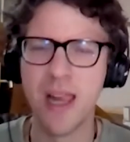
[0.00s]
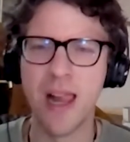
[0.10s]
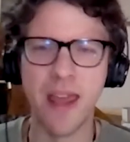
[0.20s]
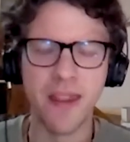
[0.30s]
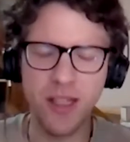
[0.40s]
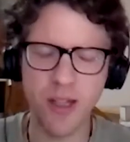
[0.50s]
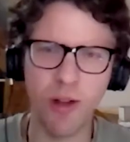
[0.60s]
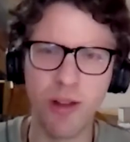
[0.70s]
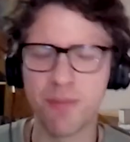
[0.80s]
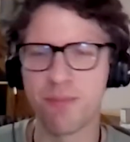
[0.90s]
And it's
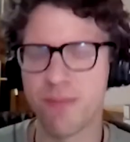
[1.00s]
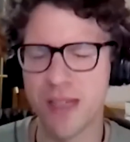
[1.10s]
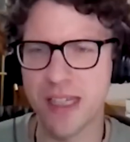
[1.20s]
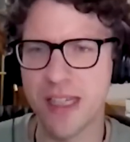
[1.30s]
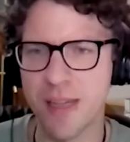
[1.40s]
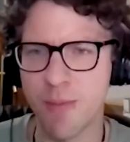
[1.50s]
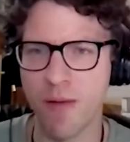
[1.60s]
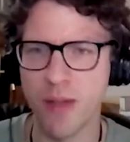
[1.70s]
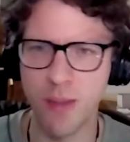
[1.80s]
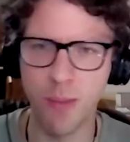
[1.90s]
all a system.
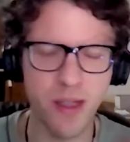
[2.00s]
Obviously,